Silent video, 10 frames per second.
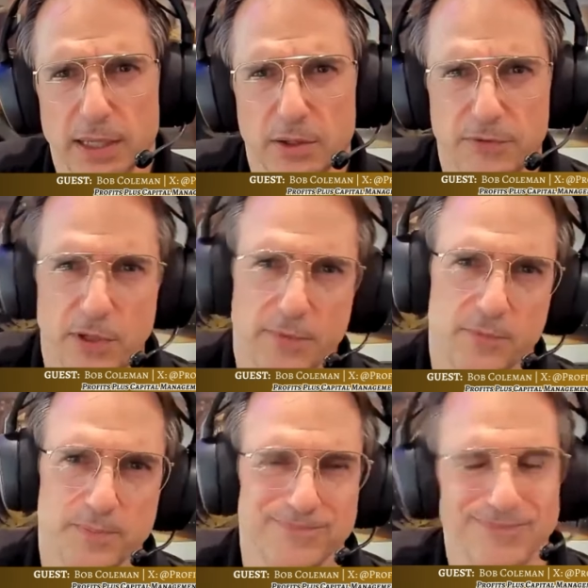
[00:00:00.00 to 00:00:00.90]
I don't know if
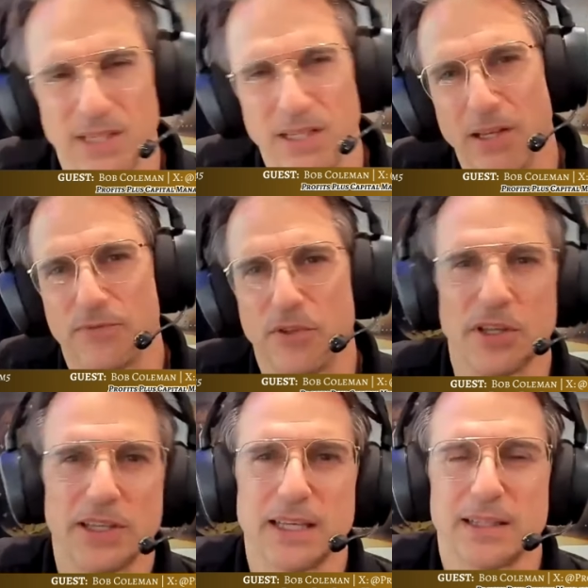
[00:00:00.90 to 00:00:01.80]
you
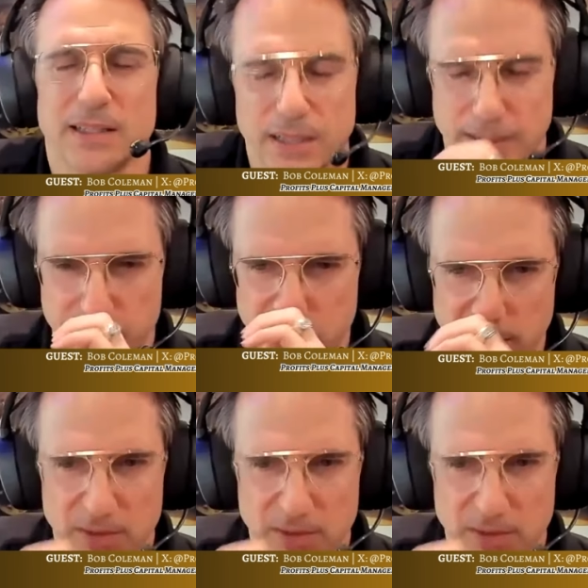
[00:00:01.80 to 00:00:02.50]
look at the